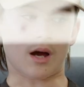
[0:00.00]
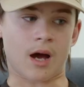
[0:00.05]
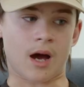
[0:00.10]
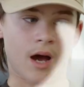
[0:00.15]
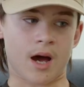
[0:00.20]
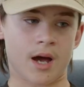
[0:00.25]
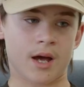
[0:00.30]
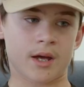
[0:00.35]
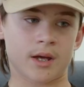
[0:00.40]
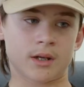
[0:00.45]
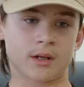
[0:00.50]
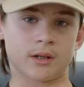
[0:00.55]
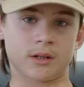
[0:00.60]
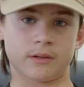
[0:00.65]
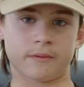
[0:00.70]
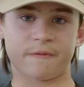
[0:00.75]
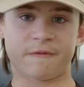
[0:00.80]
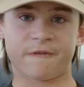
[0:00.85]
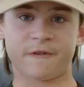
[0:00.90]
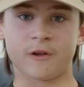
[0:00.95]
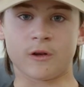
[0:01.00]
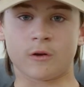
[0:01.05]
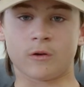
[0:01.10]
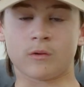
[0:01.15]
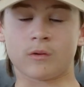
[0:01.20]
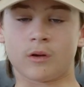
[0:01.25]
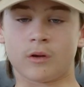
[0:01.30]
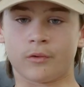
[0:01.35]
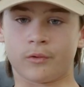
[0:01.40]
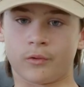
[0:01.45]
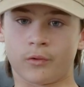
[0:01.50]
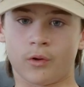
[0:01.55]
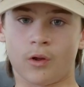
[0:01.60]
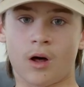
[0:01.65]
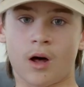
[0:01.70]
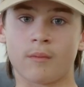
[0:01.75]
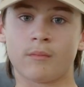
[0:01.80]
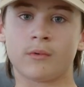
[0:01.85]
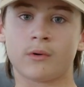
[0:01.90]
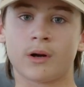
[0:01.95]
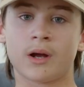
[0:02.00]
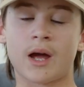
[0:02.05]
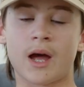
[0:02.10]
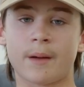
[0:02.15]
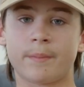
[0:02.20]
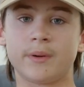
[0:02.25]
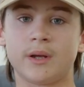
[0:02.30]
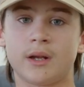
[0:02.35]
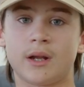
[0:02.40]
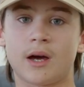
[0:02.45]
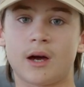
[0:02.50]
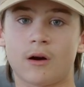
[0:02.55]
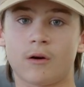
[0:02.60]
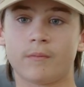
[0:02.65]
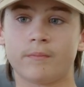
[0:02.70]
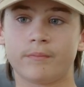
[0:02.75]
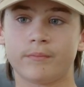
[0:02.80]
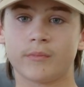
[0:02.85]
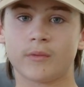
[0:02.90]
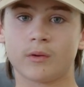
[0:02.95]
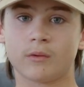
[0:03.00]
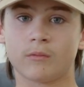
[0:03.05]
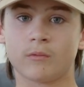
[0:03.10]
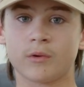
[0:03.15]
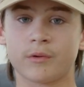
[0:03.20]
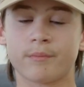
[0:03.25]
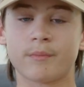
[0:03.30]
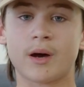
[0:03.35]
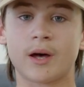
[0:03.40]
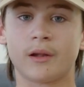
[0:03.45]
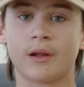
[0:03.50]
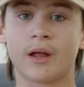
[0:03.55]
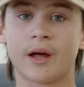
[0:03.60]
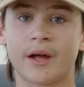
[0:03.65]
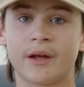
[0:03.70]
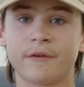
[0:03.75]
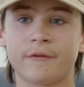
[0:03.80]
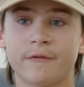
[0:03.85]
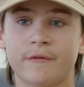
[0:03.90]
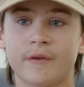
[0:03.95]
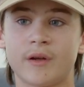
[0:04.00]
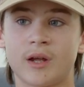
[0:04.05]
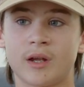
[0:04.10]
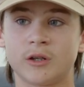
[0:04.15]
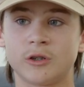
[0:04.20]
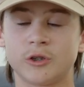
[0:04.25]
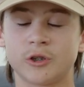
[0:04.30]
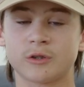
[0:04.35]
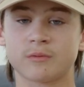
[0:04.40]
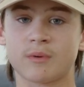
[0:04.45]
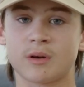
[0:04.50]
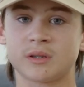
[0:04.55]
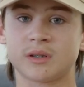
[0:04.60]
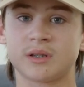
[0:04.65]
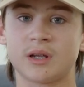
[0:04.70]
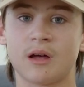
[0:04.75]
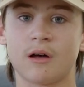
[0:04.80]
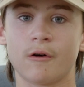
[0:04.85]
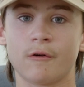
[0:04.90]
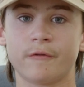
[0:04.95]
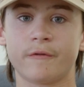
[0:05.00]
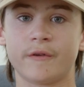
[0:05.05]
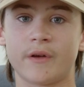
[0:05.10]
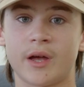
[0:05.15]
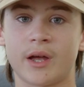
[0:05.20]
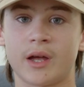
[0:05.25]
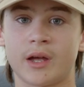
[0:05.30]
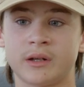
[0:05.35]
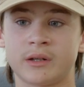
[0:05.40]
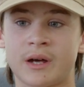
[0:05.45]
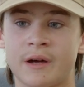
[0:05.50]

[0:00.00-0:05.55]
I feel a lot more happy now with my life and just myself, and